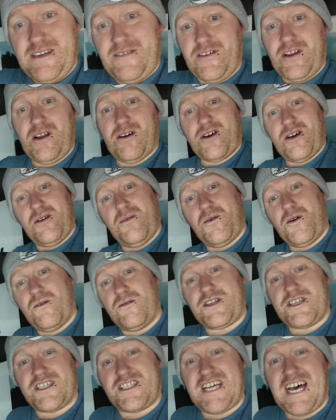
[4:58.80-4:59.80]
So if you look at the
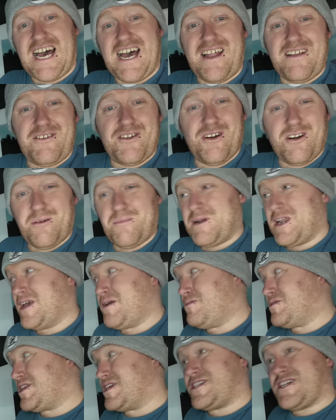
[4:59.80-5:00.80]
wall just there,
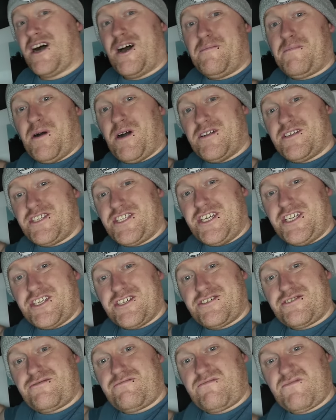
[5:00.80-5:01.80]
normally with the side pods, you
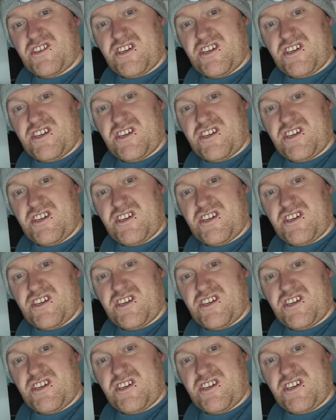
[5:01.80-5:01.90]
just